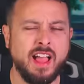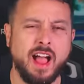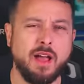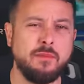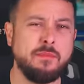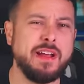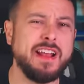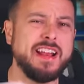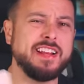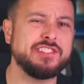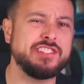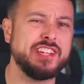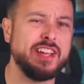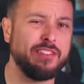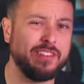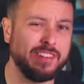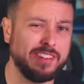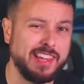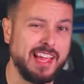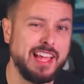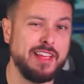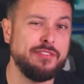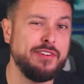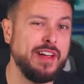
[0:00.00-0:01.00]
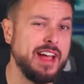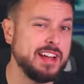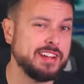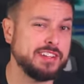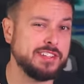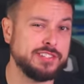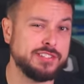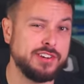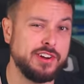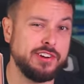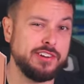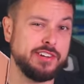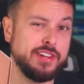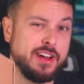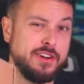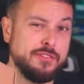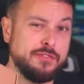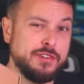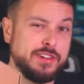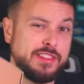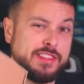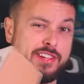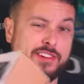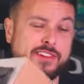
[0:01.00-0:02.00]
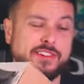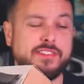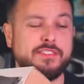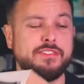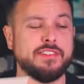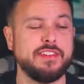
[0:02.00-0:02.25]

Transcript: I might actually have a life hack to start you off with here in the